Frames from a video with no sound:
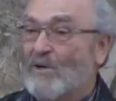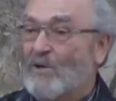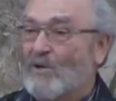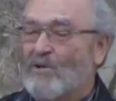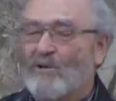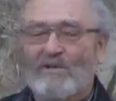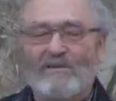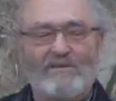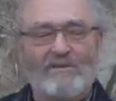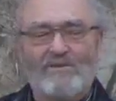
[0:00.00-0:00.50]
to a
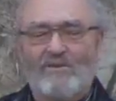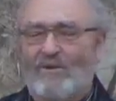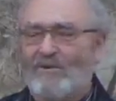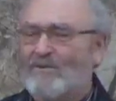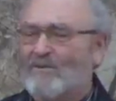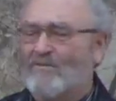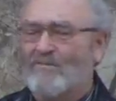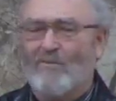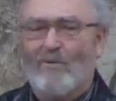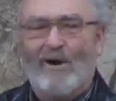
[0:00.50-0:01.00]
good
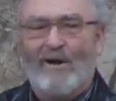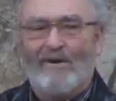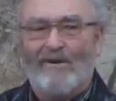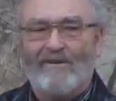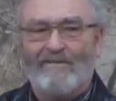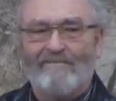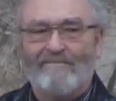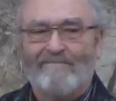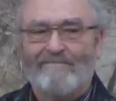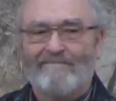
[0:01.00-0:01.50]
source of
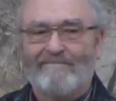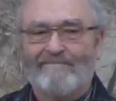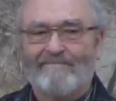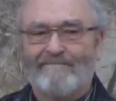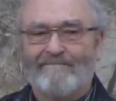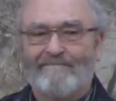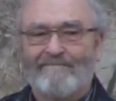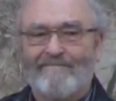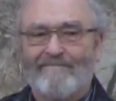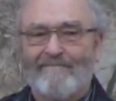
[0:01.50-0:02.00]
water.
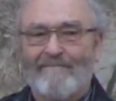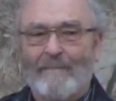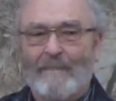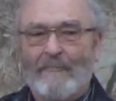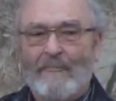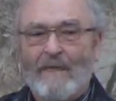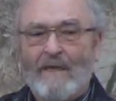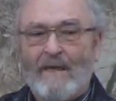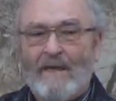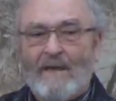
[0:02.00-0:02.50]

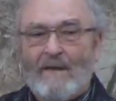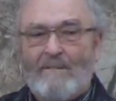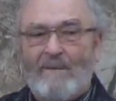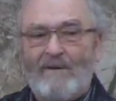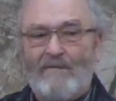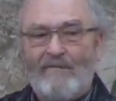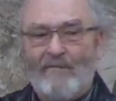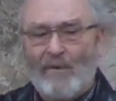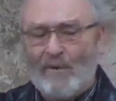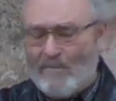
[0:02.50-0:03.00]

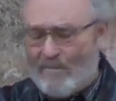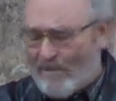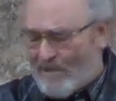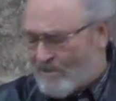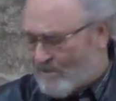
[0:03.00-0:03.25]
But at Fort